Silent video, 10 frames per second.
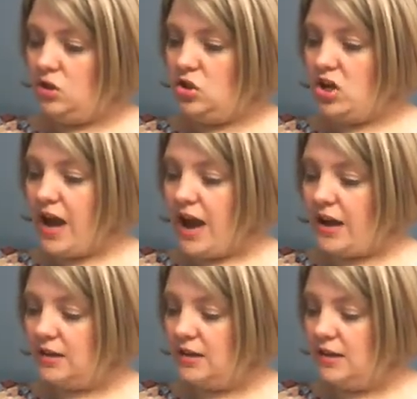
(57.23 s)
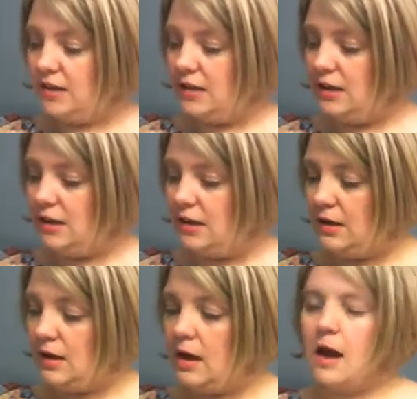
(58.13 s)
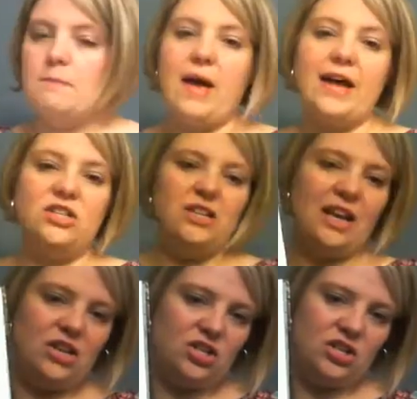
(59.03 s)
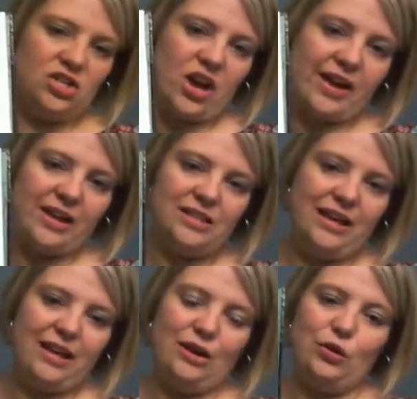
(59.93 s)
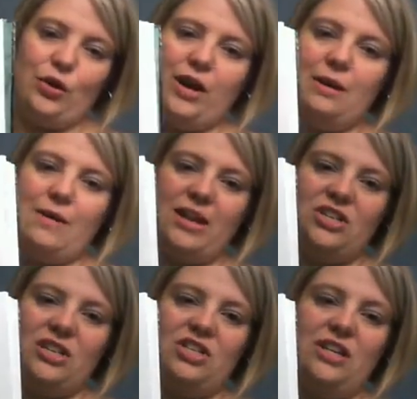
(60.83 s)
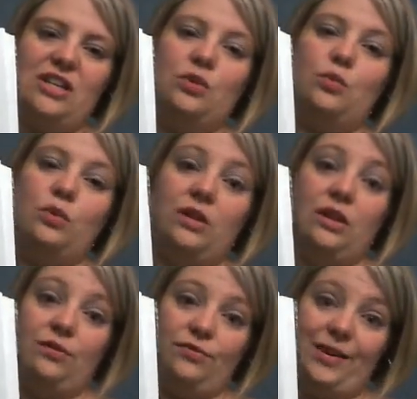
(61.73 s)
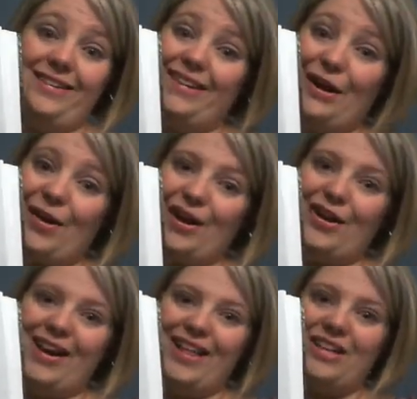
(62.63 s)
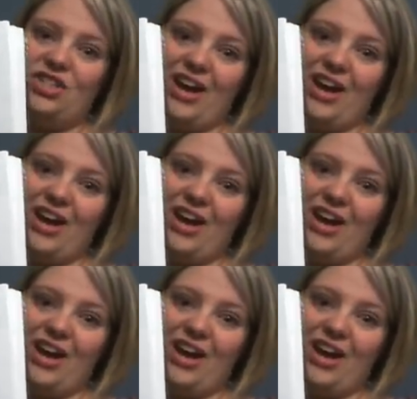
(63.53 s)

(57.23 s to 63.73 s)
Jack's imagination. Jack has a great imagination. He's a really fun narrator. I like